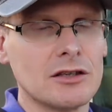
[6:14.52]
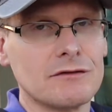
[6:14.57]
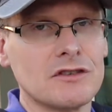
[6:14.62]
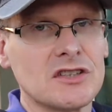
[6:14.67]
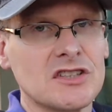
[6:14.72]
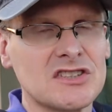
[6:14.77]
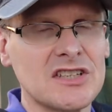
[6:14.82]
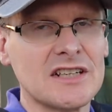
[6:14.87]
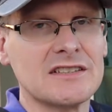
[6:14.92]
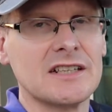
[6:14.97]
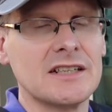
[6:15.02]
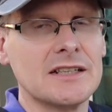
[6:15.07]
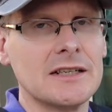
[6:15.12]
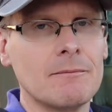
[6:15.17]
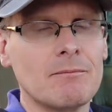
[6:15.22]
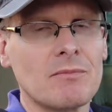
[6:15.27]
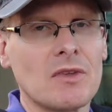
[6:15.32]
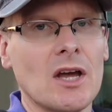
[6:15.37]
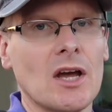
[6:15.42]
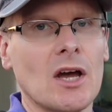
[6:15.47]
of the city,
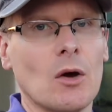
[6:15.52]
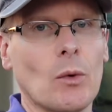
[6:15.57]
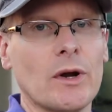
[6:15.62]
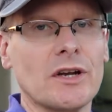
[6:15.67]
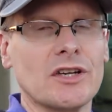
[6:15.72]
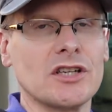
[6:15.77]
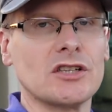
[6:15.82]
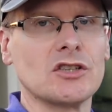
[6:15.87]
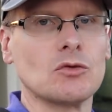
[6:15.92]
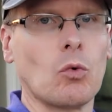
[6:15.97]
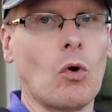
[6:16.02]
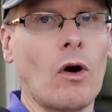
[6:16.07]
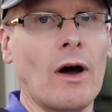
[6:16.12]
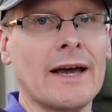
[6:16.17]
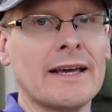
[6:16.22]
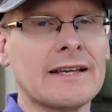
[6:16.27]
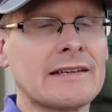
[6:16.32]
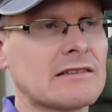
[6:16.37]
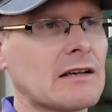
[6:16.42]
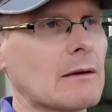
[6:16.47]
which is
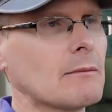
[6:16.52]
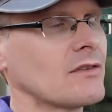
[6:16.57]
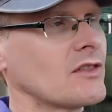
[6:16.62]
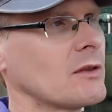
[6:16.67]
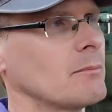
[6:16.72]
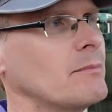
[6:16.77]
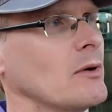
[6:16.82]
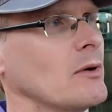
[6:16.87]
why some of the